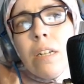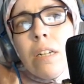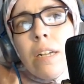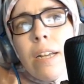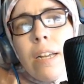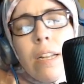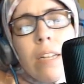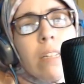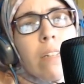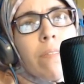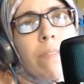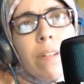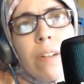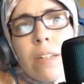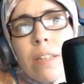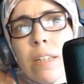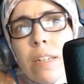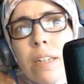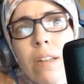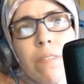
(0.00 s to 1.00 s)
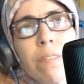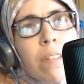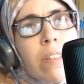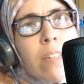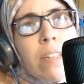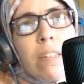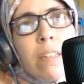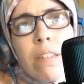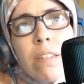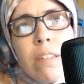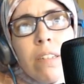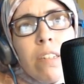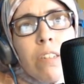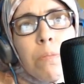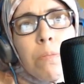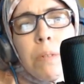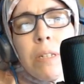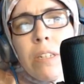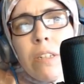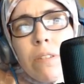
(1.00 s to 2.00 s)
Add the fact that everything Disney's
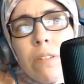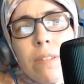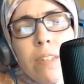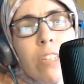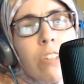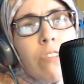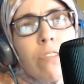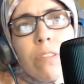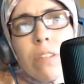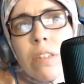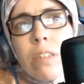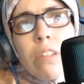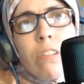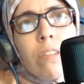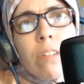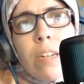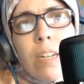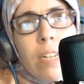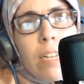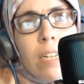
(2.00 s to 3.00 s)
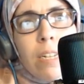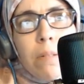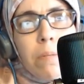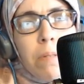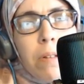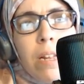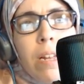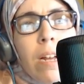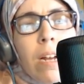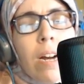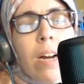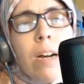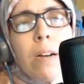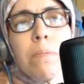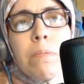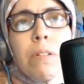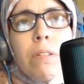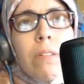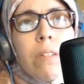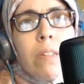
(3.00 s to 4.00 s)
been doing, you're not getting me. I'm
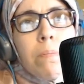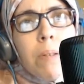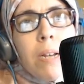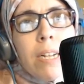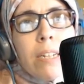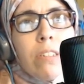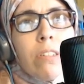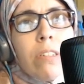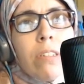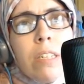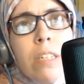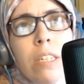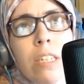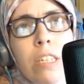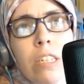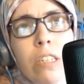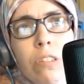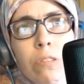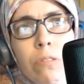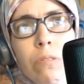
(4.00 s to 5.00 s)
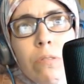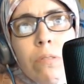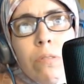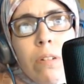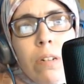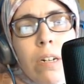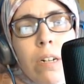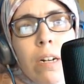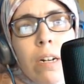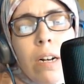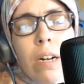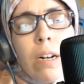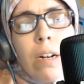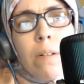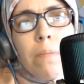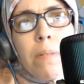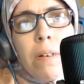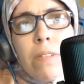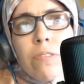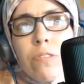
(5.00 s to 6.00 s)
going back to the EU.
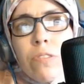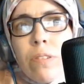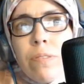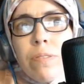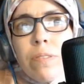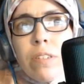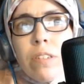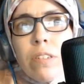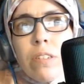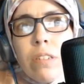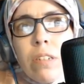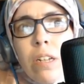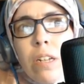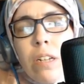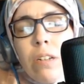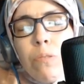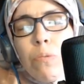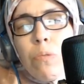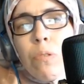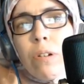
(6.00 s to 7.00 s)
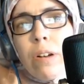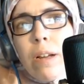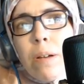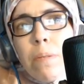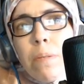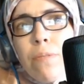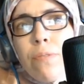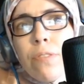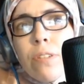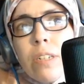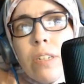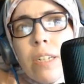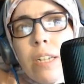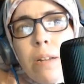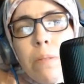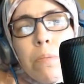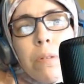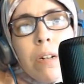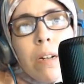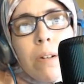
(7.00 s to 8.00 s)
After I finish a Warhammer
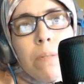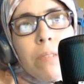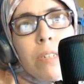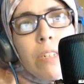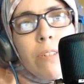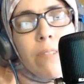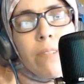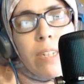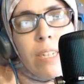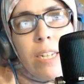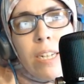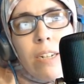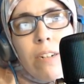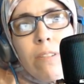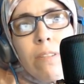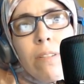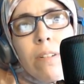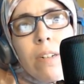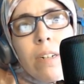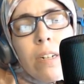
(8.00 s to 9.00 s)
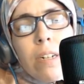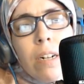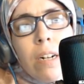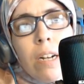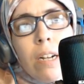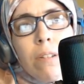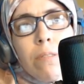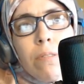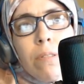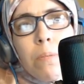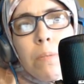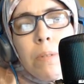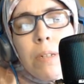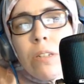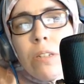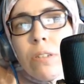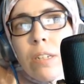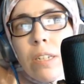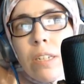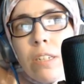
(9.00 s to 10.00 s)
40k book I'm reading right now, I will be
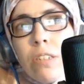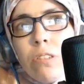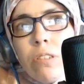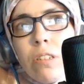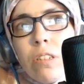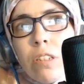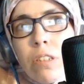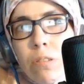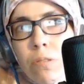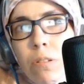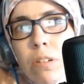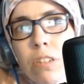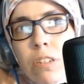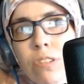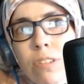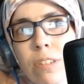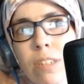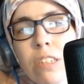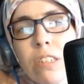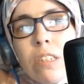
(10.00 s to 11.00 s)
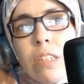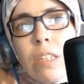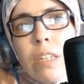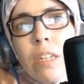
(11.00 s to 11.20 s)
looking into the Thrawn trilogy.